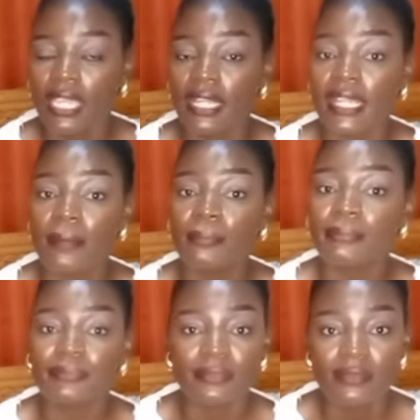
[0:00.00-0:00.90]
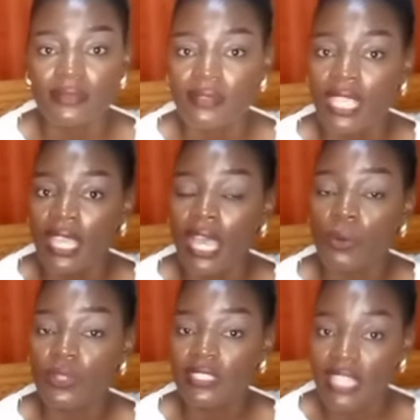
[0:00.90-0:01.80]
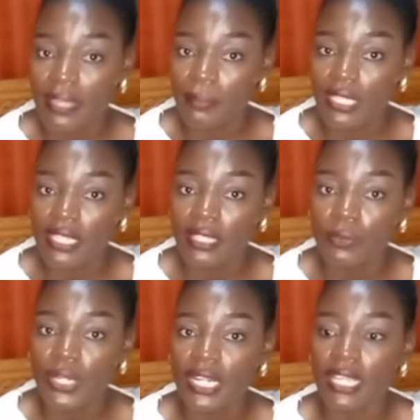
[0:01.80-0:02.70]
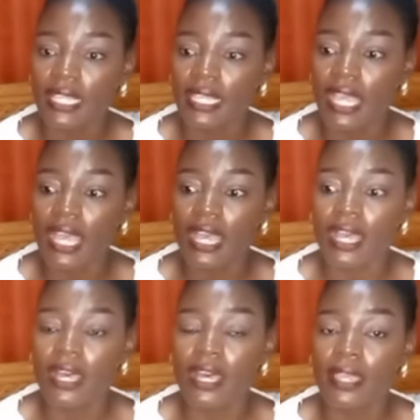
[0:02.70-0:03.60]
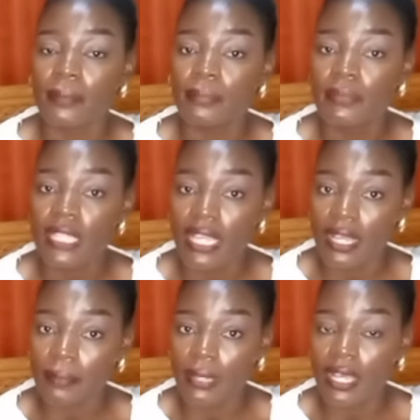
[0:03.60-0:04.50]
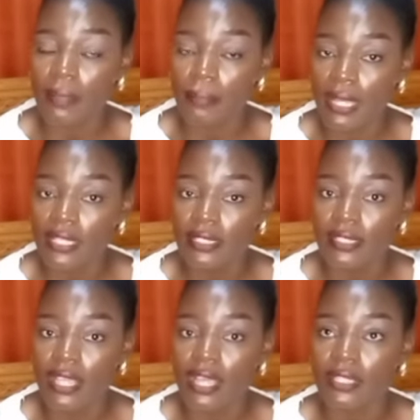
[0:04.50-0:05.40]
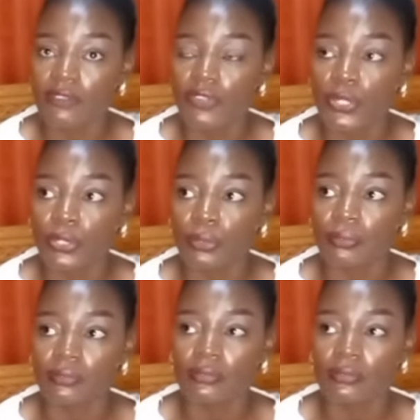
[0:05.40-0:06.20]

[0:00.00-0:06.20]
and I was timing when I get I check a bus as from